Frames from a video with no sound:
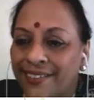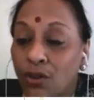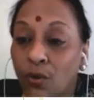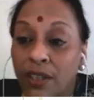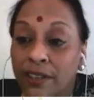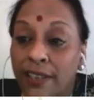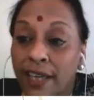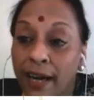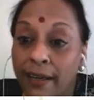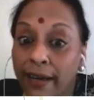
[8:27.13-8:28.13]
So, what is the
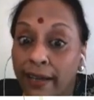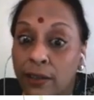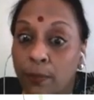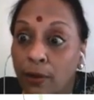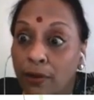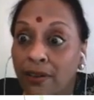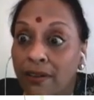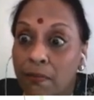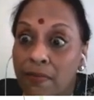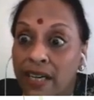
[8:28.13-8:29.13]

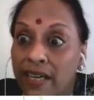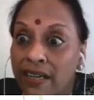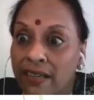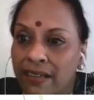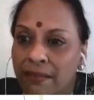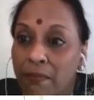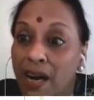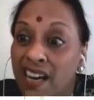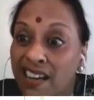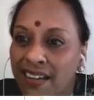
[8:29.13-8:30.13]
unexploded mind
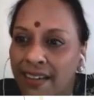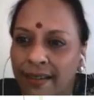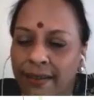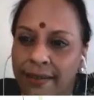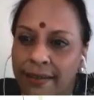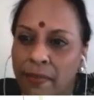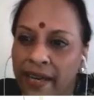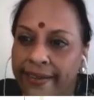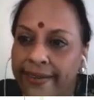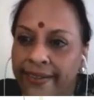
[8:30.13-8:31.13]
mine in his
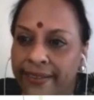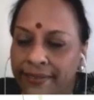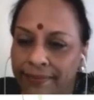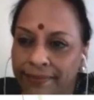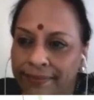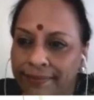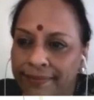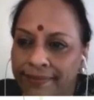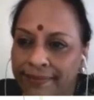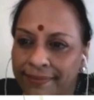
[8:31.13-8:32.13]
mind?
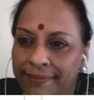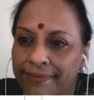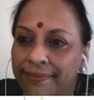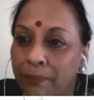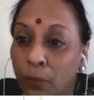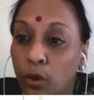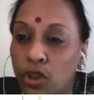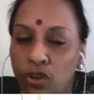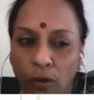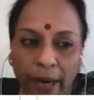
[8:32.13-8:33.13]

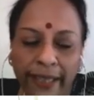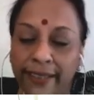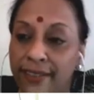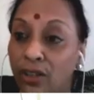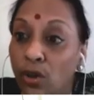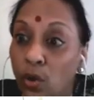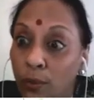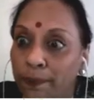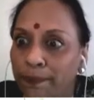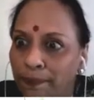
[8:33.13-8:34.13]
Post traumatic
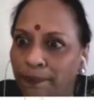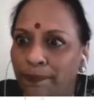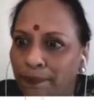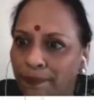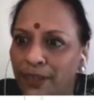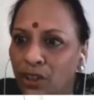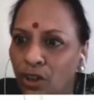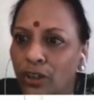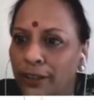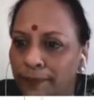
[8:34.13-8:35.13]
syndrome
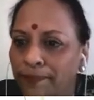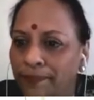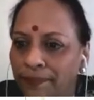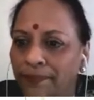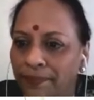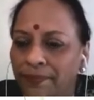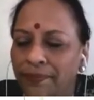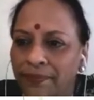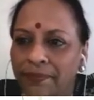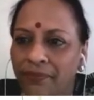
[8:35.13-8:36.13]
disorder,
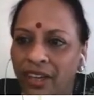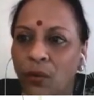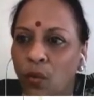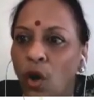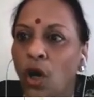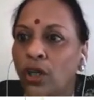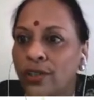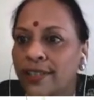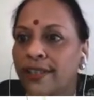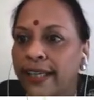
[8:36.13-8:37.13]
where
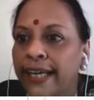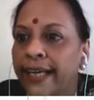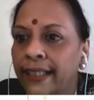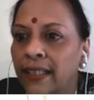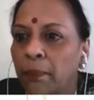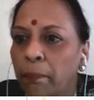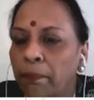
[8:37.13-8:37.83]
wars create,